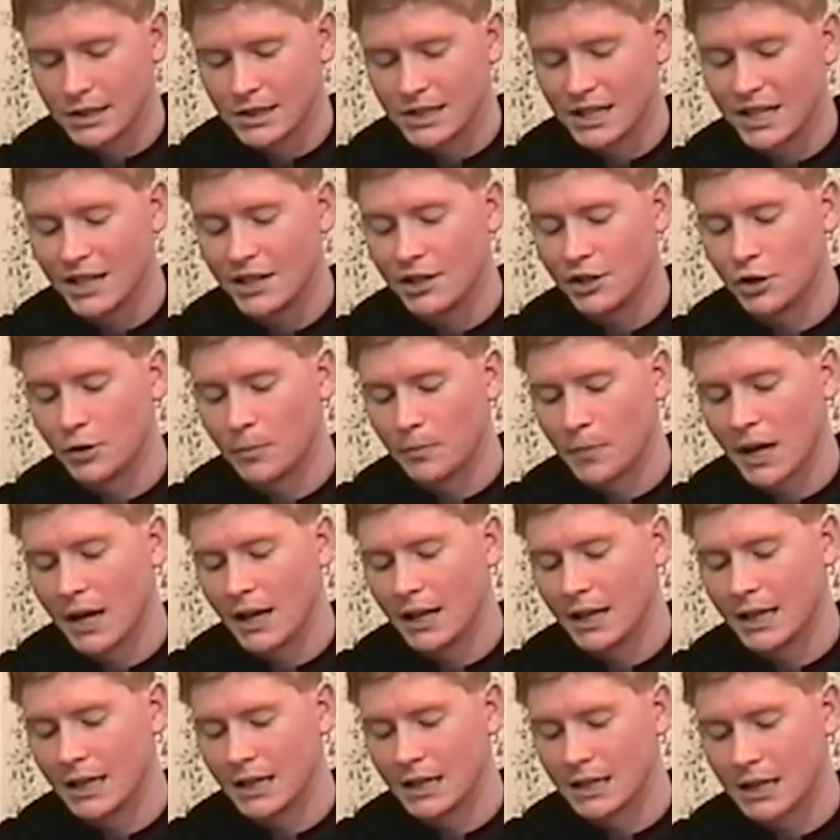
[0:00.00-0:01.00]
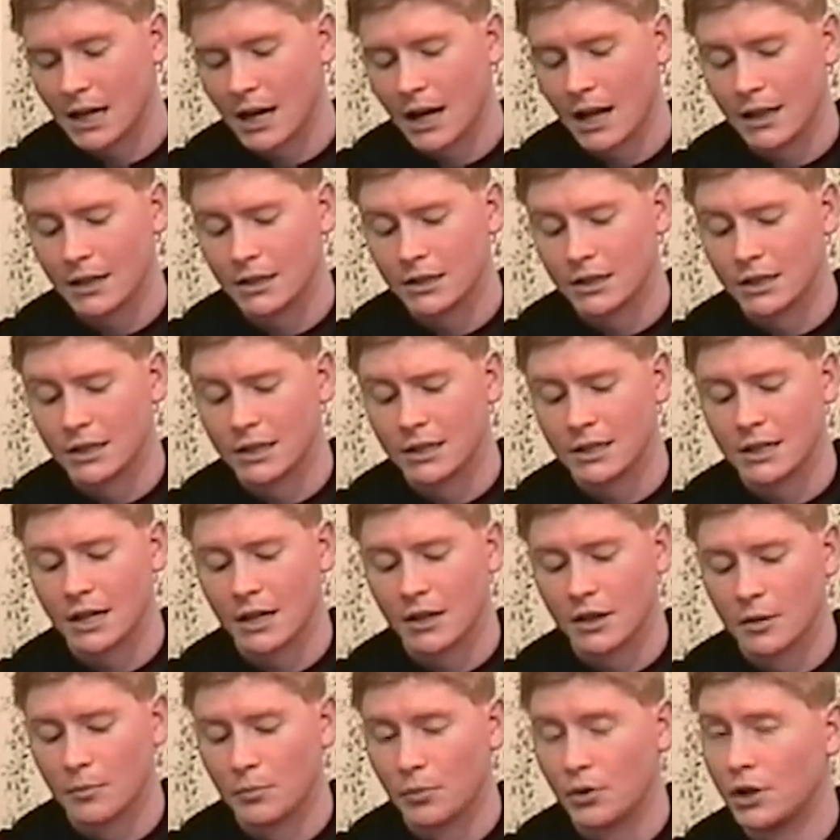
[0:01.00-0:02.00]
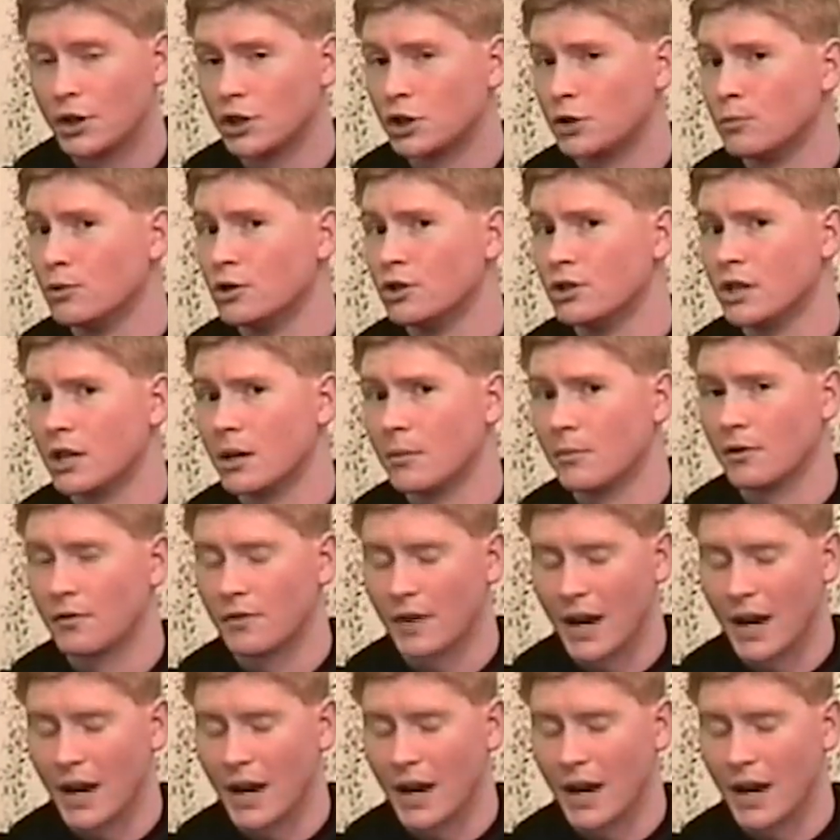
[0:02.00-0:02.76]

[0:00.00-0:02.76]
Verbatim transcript: senior paleontologist at the British Museum of